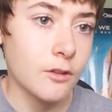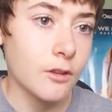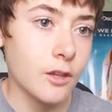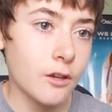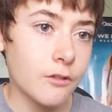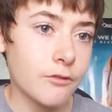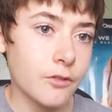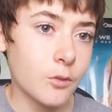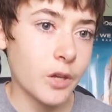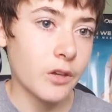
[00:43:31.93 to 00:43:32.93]
The young
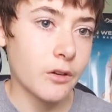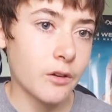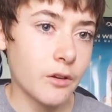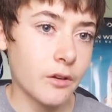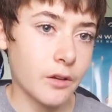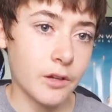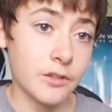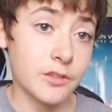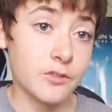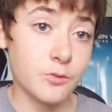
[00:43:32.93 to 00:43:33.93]
filmmaker
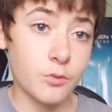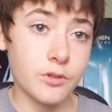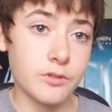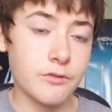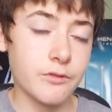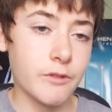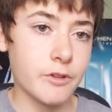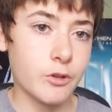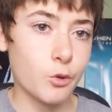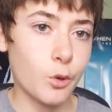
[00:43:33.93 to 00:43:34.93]
asks, what is your
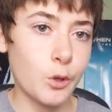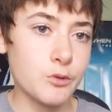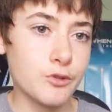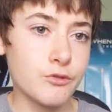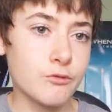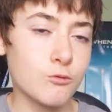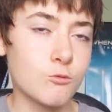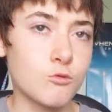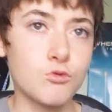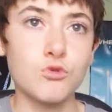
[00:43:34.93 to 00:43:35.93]
favorite quote?
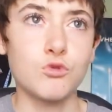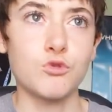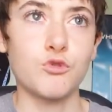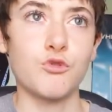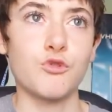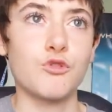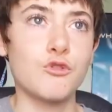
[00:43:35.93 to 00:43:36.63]
Ooh.